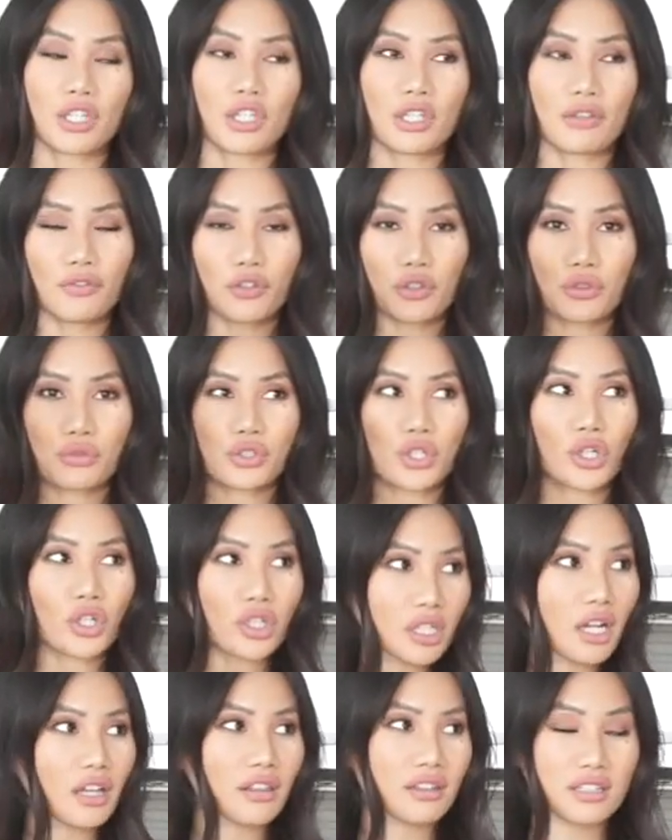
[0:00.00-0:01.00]
If you
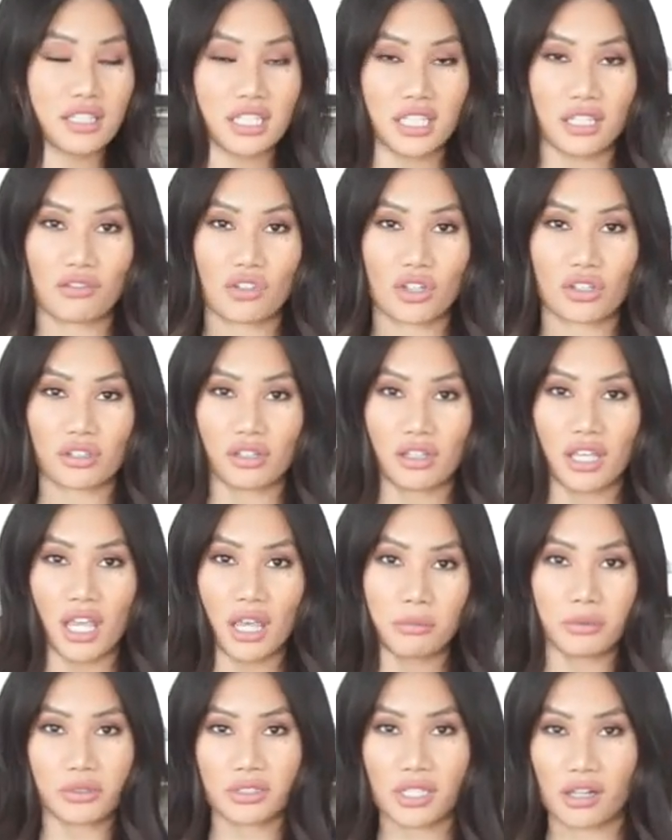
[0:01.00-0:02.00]
turn on the TV on a
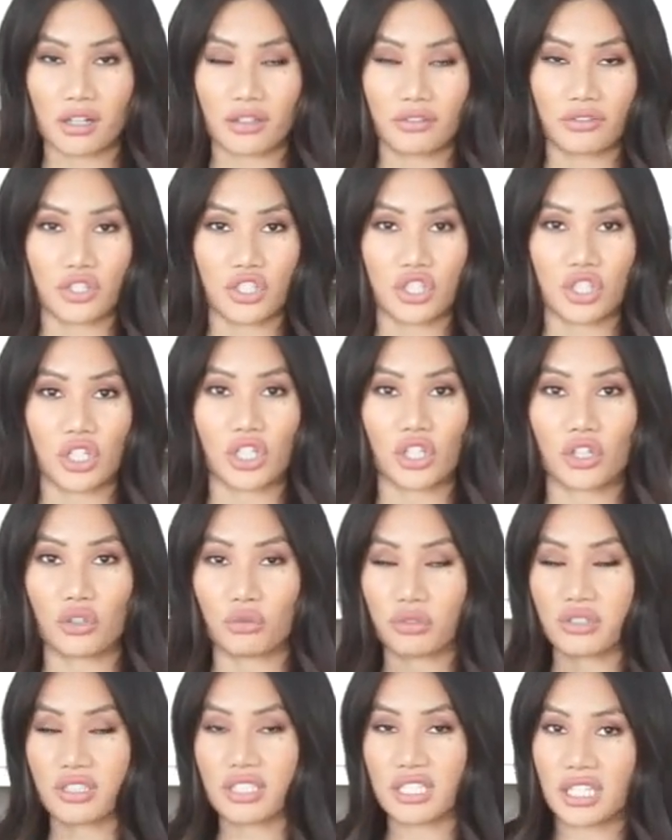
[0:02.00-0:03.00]
cable television,
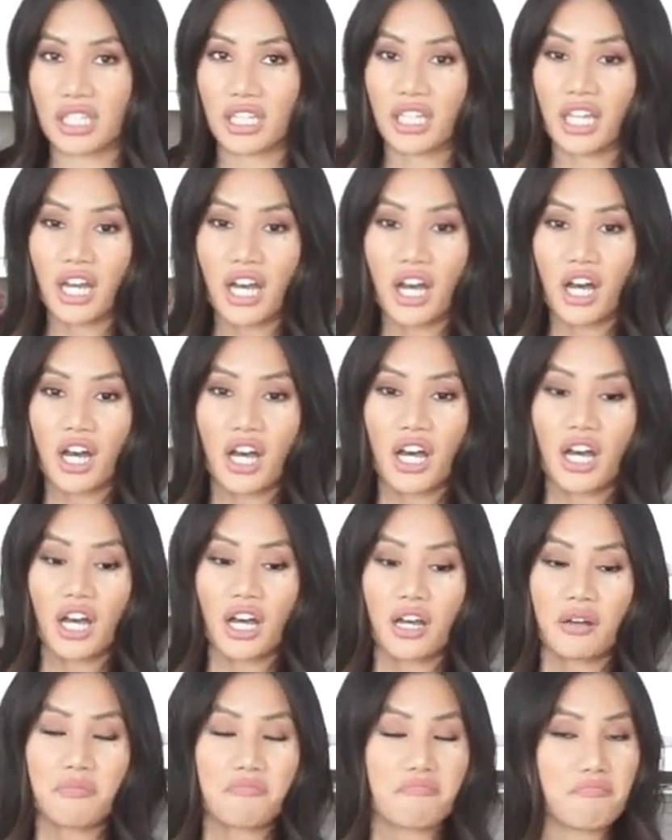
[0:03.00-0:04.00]
you'll see
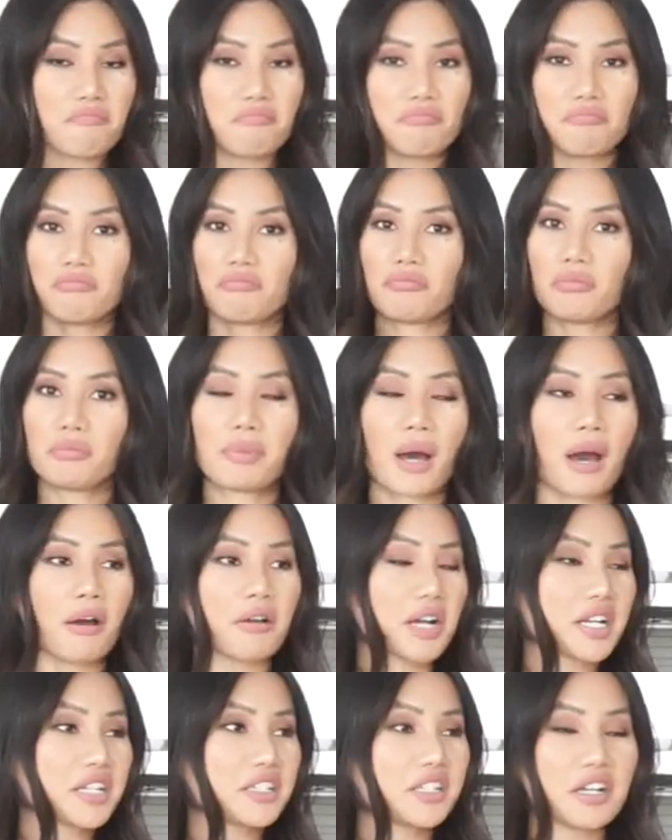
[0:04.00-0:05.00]

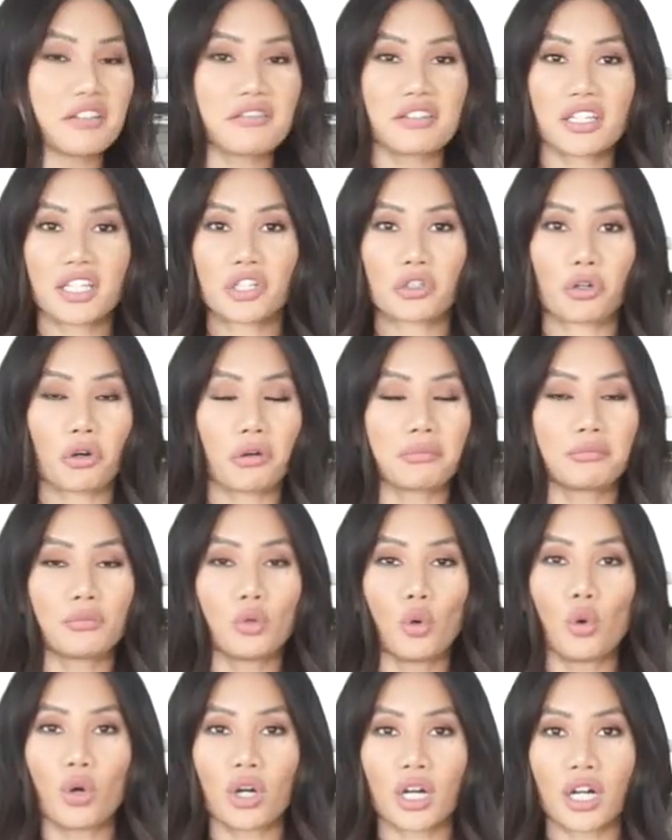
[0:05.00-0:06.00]
about a dozen or
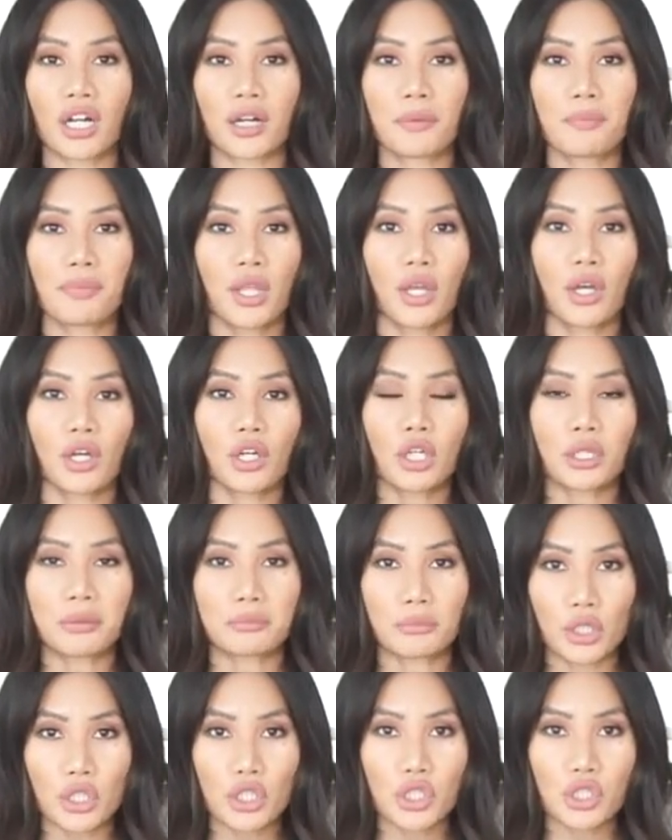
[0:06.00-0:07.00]
more
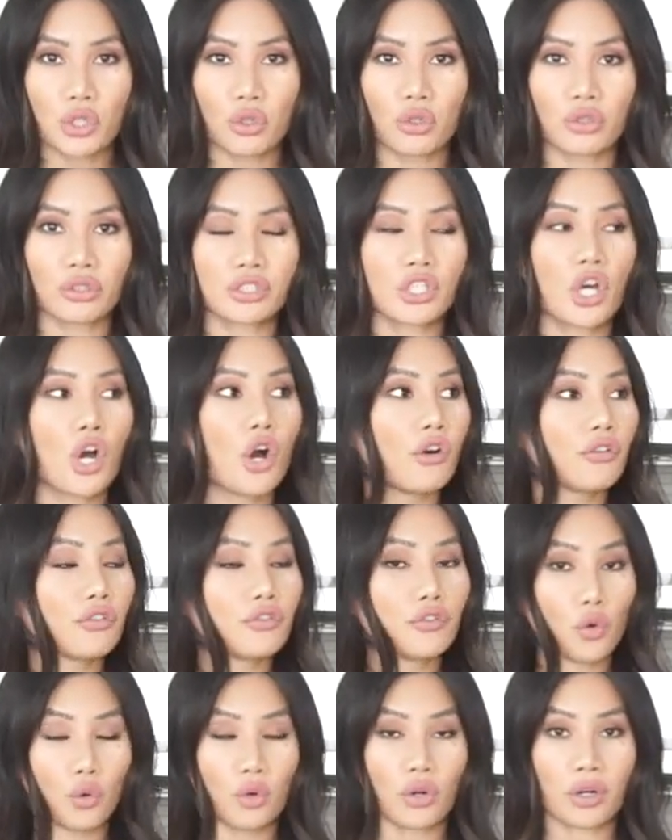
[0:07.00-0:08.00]
commercials
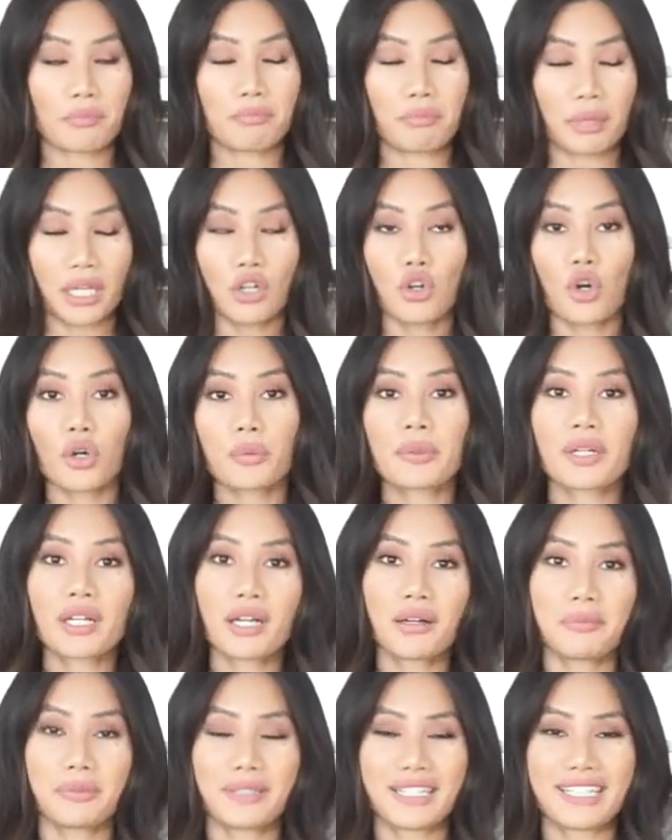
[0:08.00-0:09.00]
for big corporate
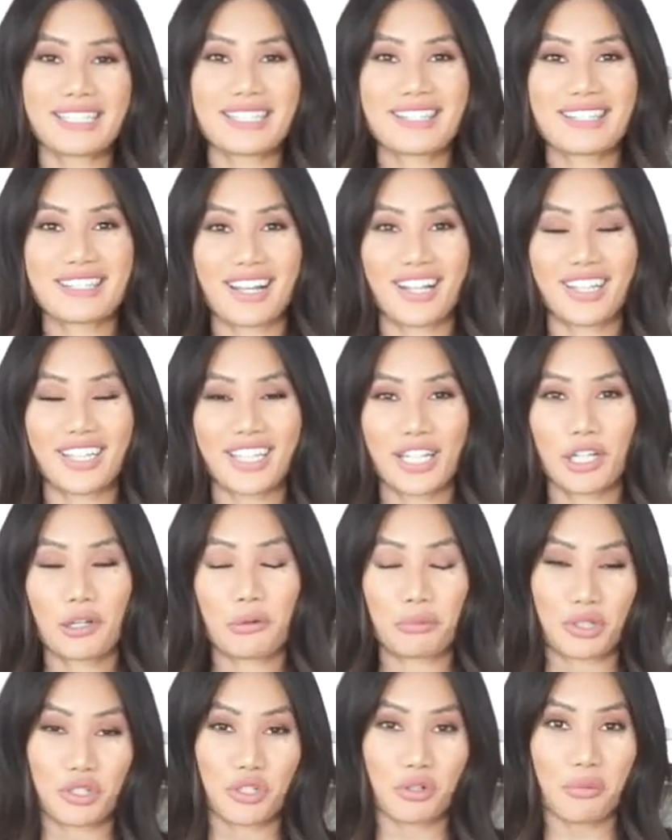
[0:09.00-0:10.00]
companies selling
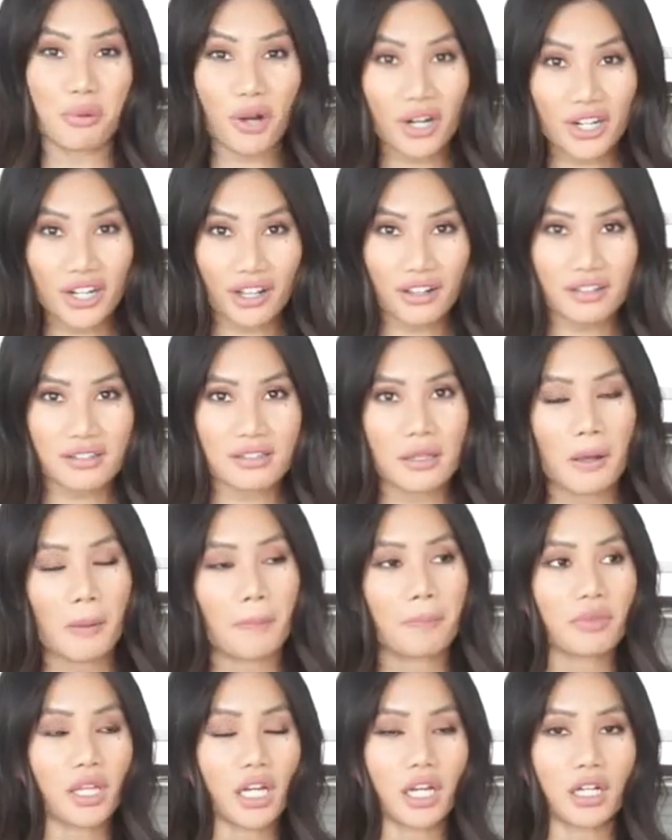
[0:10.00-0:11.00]
commercial products
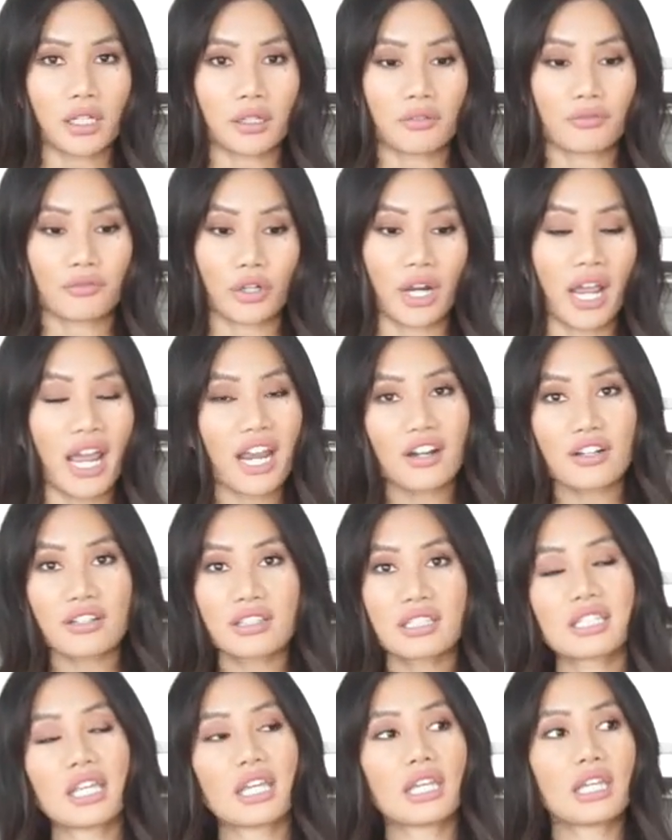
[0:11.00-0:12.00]
for hair,
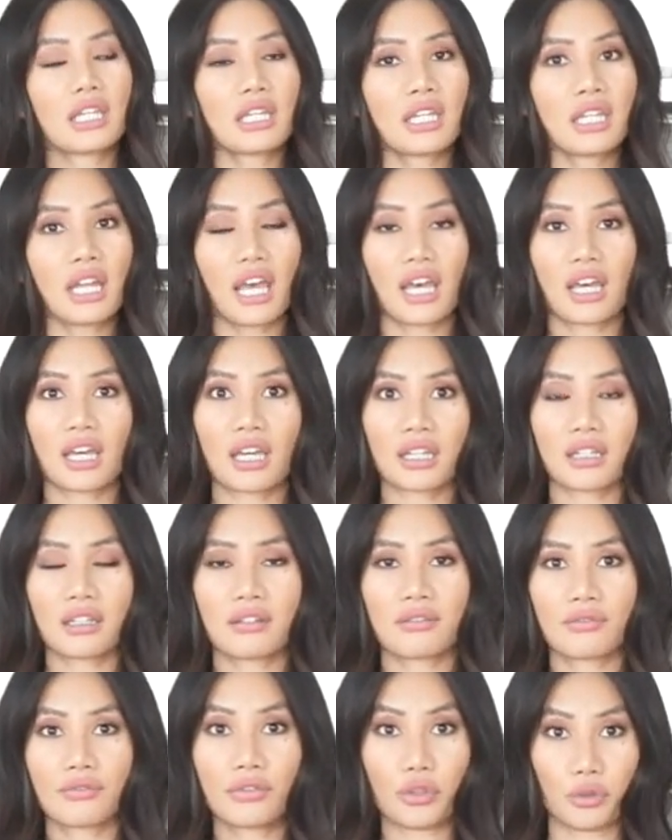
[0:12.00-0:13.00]
skin,
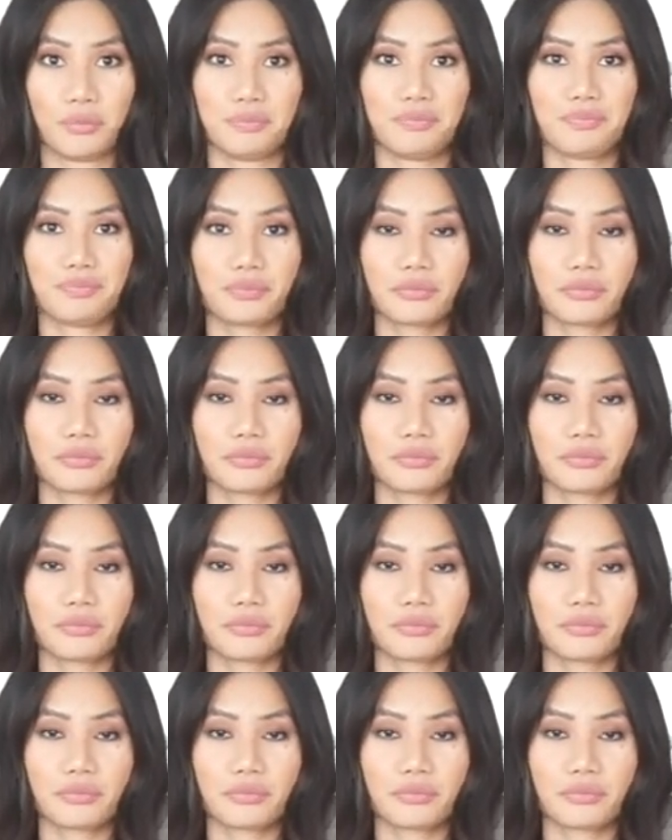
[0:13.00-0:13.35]
and food.